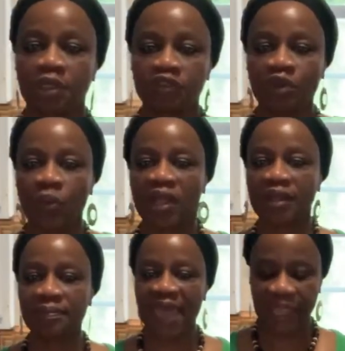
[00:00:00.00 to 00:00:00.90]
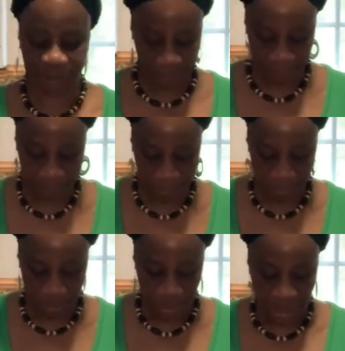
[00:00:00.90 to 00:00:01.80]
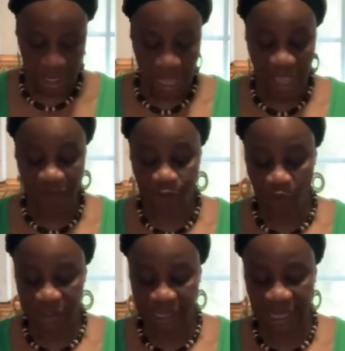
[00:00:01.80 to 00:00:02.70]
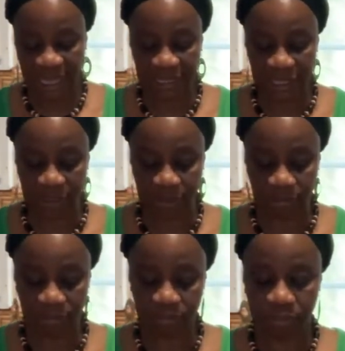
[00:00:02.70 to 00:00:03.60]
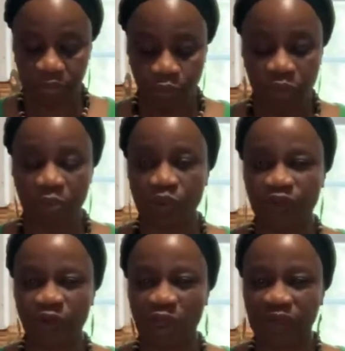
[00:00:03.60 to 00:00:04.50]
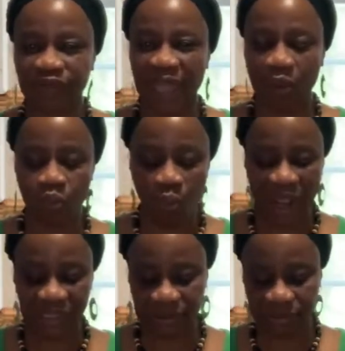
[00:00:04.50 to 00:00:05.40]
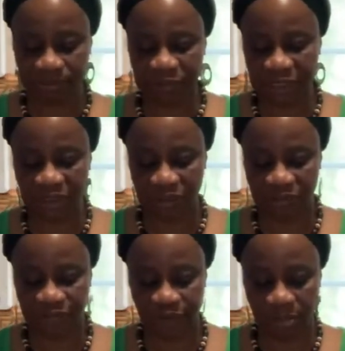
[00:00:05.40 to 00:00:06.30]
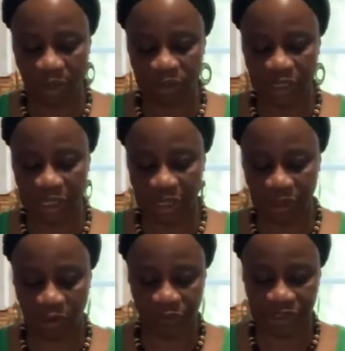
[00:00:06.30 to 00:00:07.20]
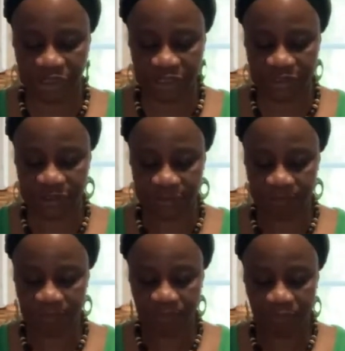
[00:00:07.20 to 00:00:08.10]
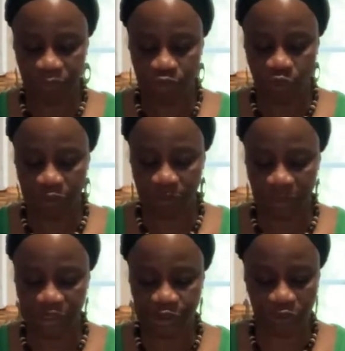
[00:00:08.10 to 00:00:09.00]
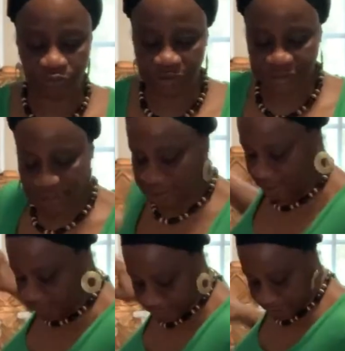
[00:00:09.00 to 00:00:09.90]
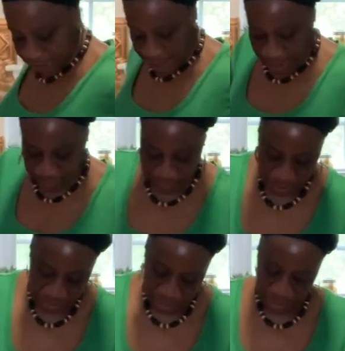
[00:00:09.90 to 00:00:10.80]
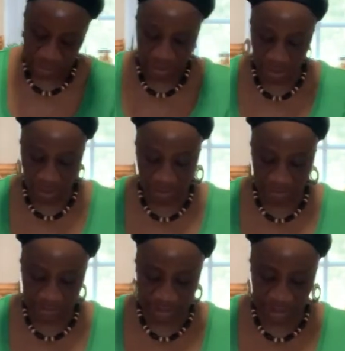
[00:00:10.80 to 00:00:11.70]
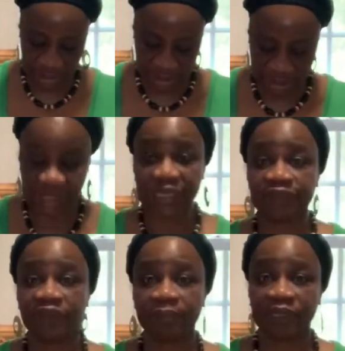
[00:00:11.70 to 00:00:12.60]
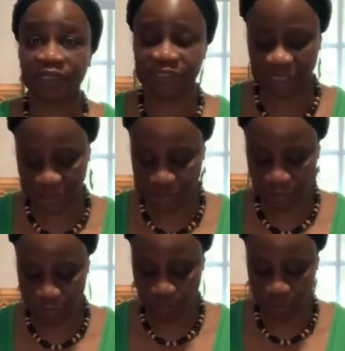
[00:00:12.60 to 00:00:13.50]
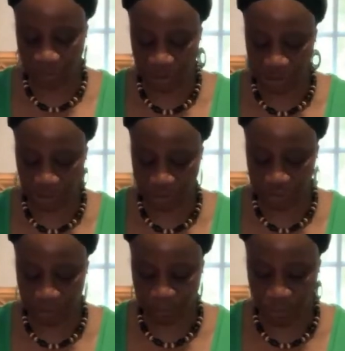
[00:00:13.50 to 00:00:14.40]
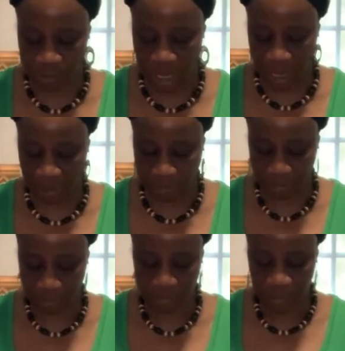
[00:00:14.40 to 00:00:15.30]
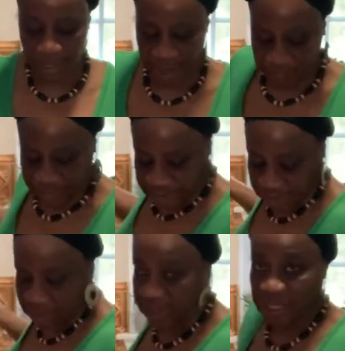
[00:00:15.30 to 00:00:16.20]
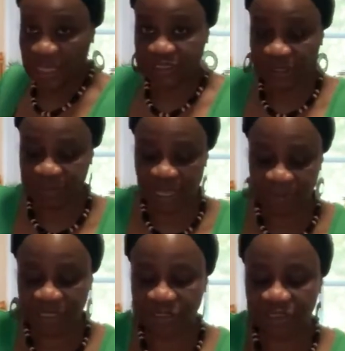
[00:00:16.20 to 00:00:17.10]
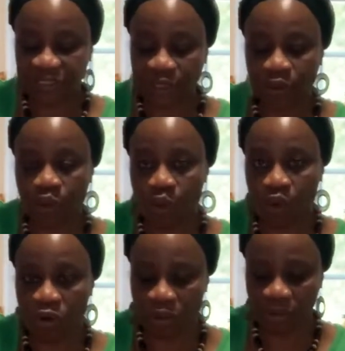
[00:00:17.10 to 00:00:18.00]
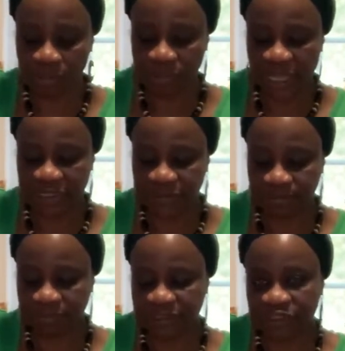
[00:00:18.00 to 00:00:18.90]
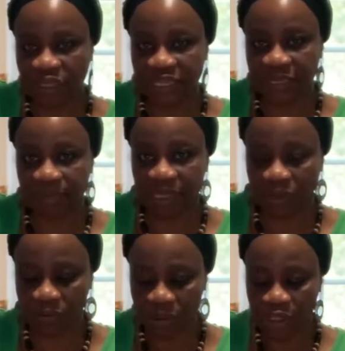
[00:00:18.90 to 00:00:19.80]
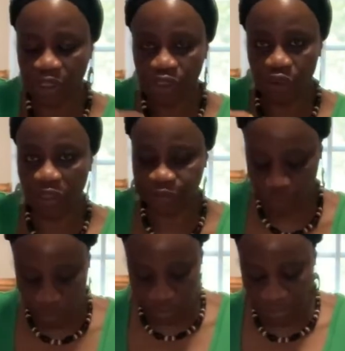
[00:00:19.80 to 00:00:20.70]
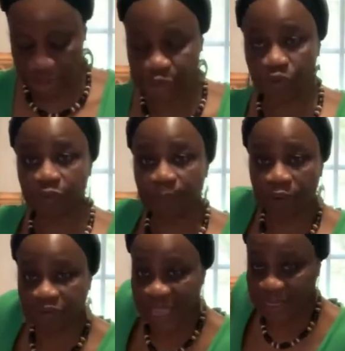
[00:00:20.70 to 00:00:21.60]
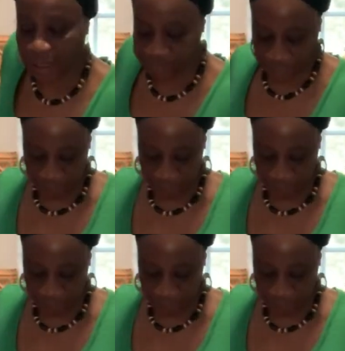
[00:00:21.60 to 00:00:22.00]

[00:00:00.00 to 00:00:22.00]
So welcome back. I've gone ahead and removed all of that white peel from on the oranges. You want to make sure you take everything out because they leave a bitter taste. So you want to make sure you pull out everything. And sometimes there's this little core that's stuck in the middle. You also want to make sure you pull that out.